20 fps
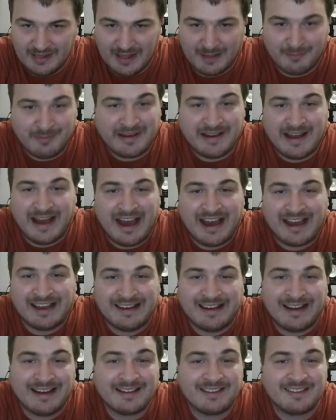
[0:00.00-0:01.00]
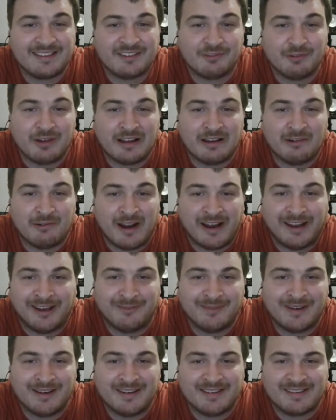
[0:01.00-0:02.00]
I mean, highlights will
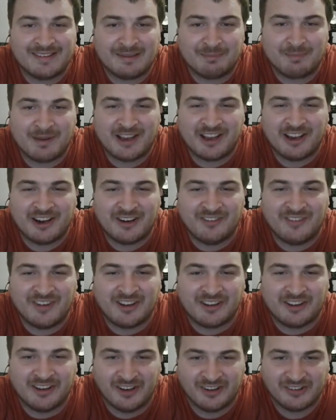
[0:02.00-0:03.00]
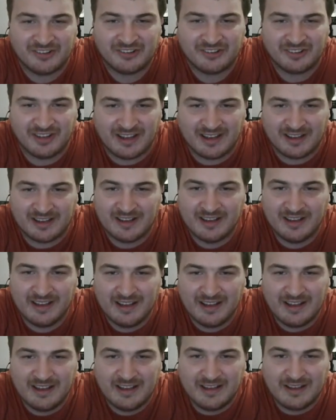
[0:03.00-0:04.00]
randomly disappear because the
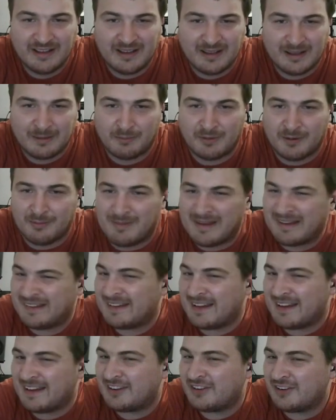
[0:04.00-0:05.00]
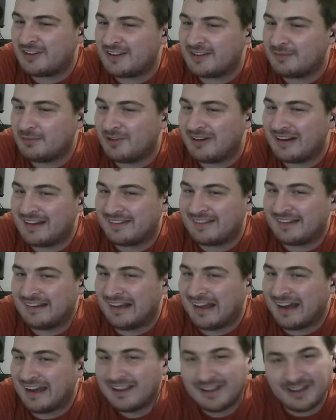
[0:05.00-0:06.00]
implementation is more or less a
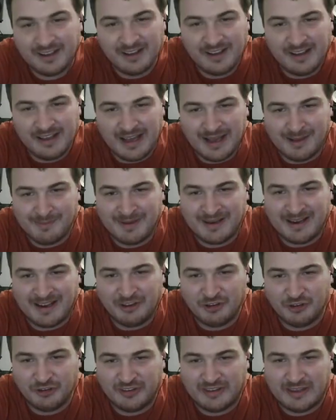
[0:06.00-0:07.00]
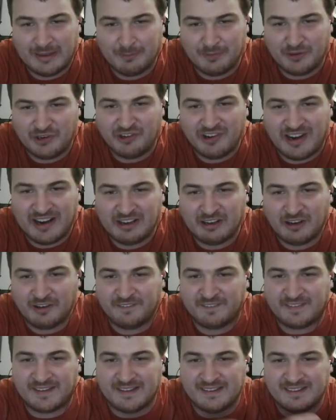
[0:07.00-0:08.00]
lie. I mean, I just keep track
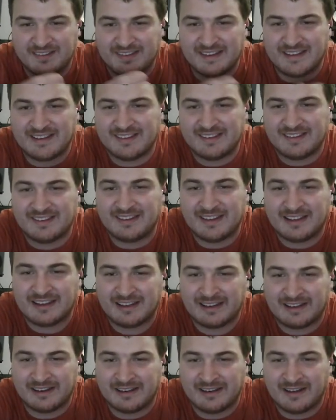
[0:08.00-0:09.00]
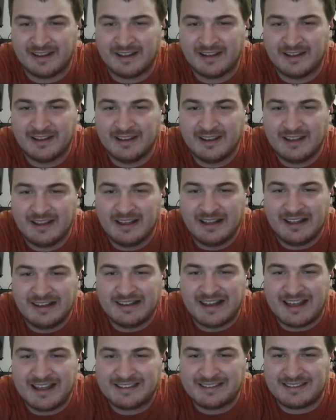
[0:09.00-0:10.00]
of the 16
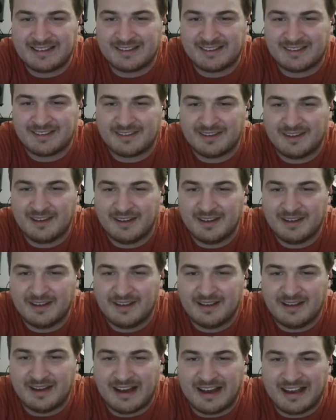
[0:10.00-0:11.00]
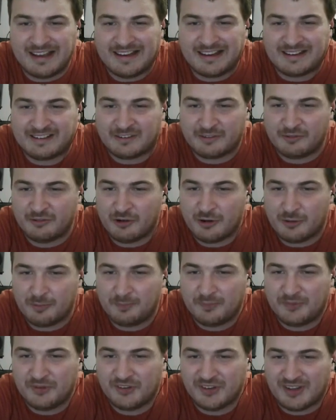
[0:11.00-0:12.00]
latest highlight
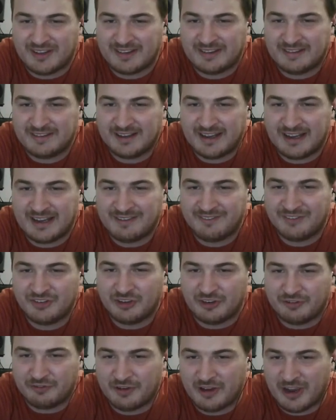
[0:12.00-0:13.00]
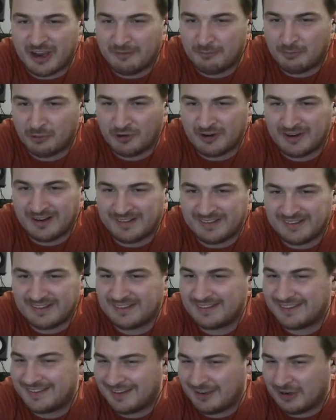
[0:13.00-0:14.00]
groups at a time. So if you have more than
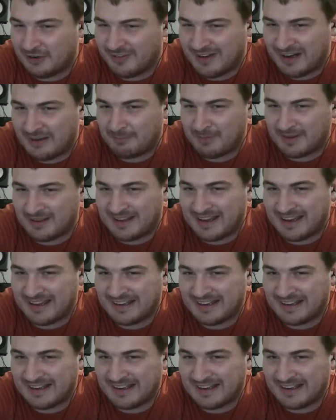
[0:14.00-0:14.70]
16 overlapping